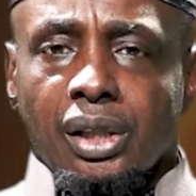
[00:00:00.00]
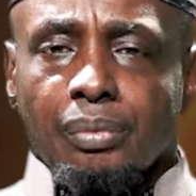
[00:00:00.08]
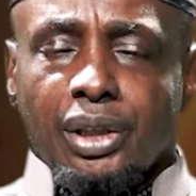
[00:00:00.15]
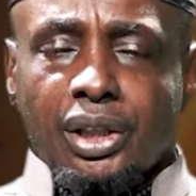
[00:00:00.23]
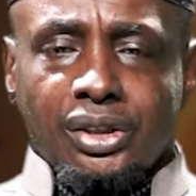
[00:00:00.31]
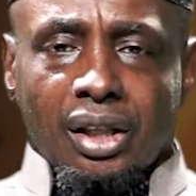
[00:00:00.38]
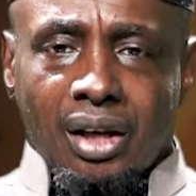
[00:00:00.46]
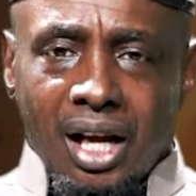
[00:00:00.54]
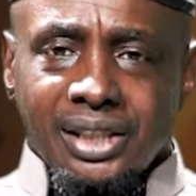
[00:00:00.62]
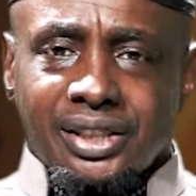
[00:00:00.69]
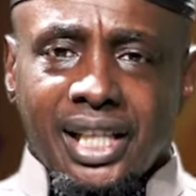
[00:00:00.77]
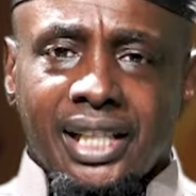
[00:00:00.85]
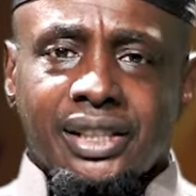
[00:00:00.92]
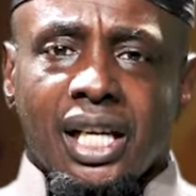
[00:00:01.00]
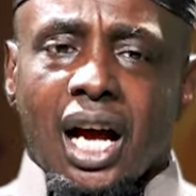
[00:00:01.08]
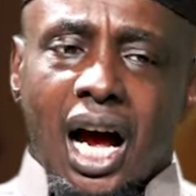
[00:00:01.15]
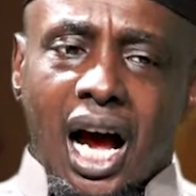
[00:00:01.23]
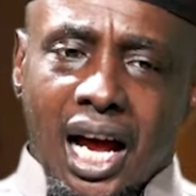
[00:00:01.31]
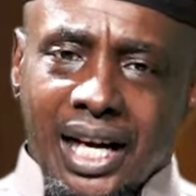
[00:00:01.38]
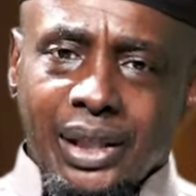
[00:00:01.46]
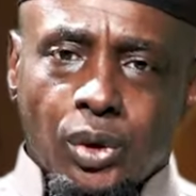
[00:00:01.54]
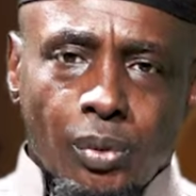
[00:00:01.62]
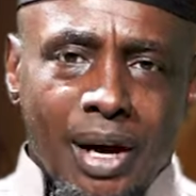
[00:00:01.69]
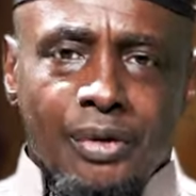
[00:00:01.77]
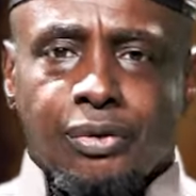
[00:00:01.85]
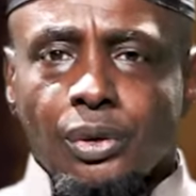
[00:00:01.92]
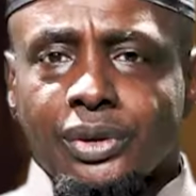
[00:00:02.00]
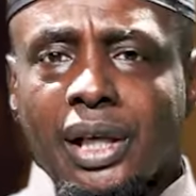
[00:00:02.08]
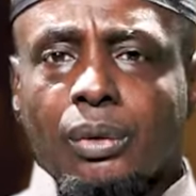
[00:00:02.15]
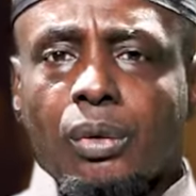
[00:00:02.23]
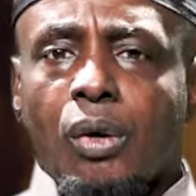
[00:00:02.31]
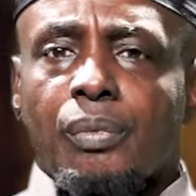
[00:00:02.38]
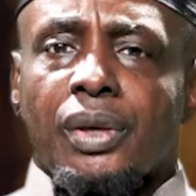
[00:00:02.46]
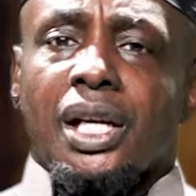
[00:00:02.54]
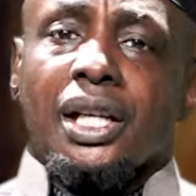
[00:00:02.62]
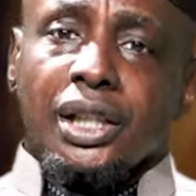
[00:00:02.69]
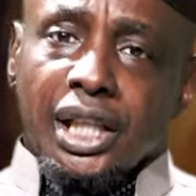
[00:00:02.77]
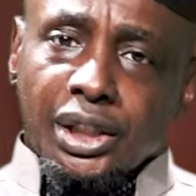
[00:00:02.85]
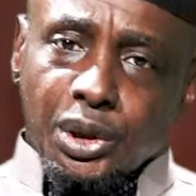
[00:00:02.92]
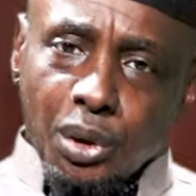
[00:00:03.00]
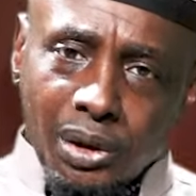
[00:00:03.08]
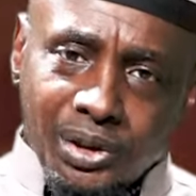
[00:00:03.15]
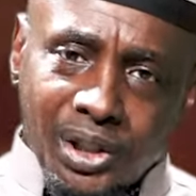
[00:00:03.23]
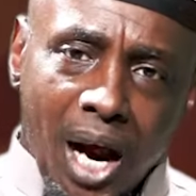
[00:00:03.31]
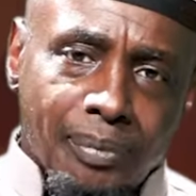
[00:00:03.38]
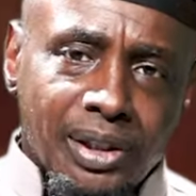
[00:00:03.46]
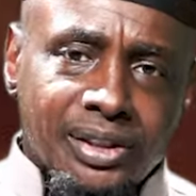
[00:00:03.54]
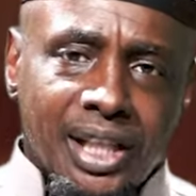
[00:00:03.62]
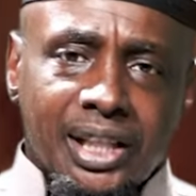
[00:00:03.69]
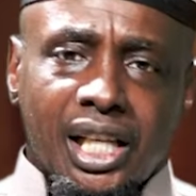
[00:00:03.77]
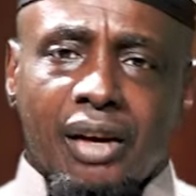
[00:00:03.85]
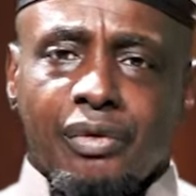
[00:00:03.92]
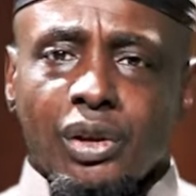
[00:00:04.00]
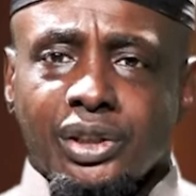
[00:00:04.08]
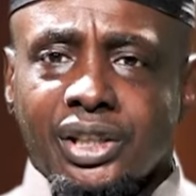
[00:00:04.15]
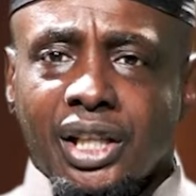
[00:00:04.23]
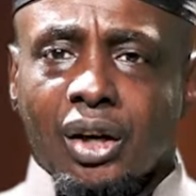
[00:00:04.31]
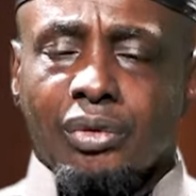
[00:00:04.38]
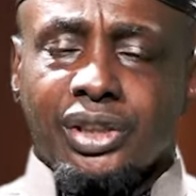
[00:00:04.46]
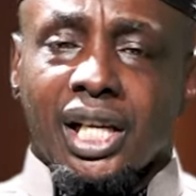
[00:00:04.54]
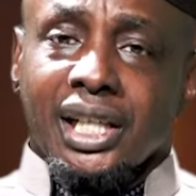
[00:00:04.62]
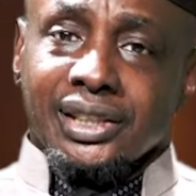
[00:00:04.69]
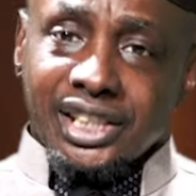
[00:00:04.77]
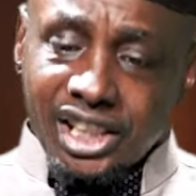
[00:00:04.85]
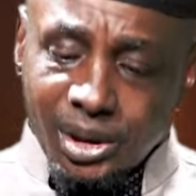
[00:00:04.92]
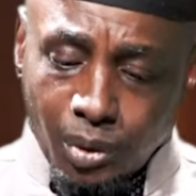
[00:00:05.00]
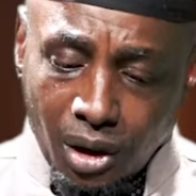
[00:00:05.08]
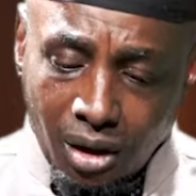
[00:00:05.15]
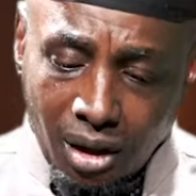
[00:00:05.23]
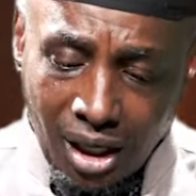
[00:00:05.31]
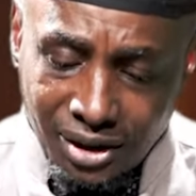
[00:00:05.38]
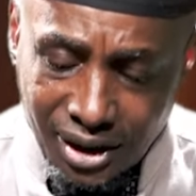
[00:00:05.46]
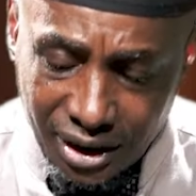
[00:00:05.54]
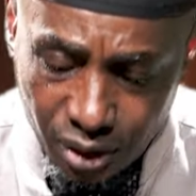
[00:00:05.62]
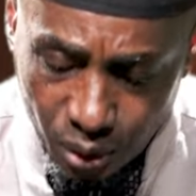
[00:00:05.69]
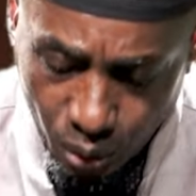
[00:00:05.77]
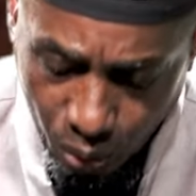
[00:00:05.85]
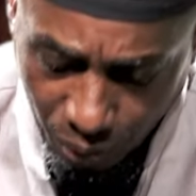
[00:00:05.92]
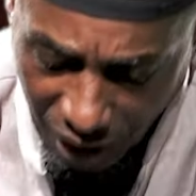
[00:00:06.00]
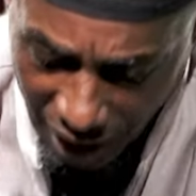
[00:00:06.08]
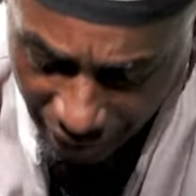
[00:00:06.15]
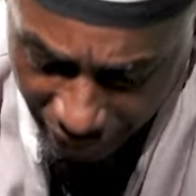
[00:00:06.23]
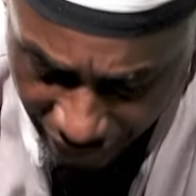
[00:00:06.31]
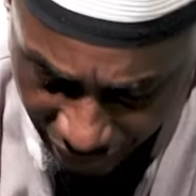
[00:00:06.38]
Because Allah says, Alaykum anfusakum. It's your job to take care of yourselves. This is what Allah says in the Quran.